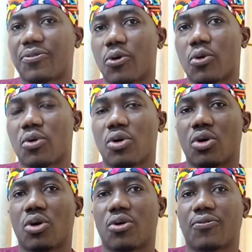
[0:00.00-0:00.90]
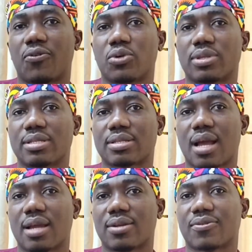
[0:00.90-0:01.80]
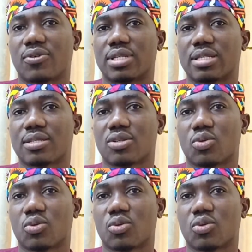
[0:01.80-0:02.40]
for this kind of condition,